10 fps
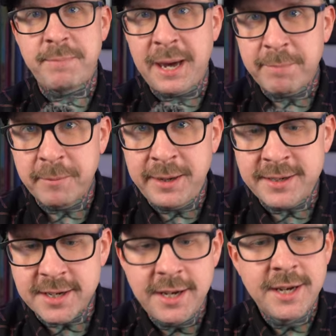
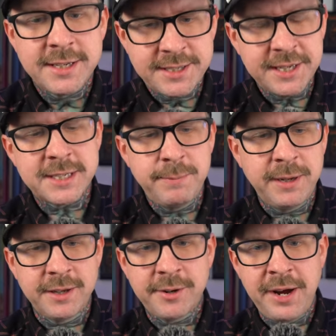peppermint. Six
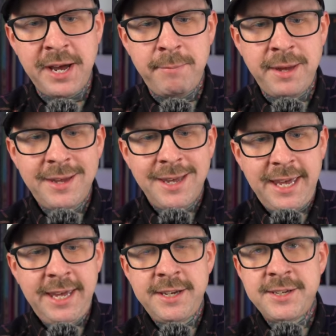milligram
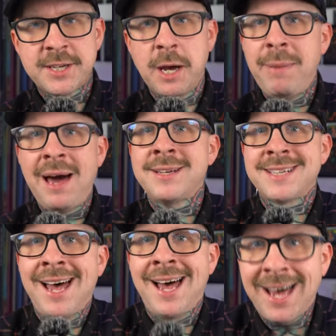is about as
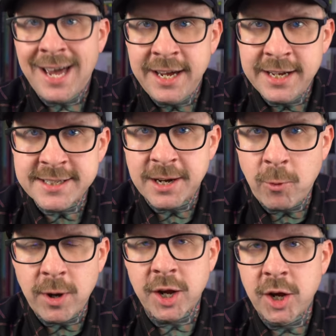high as I
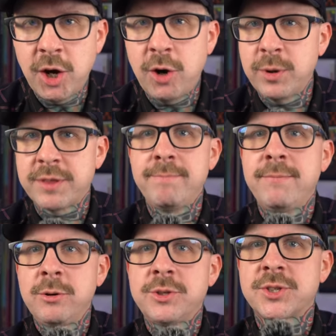want to go with
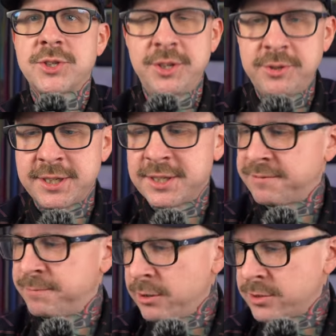most snoozes.
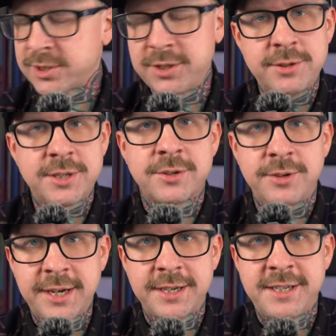If most snoozes or
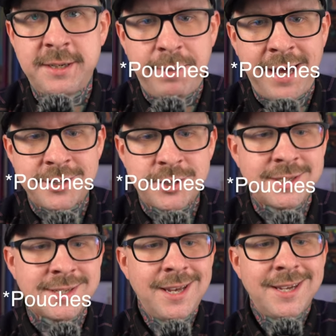nicotine patches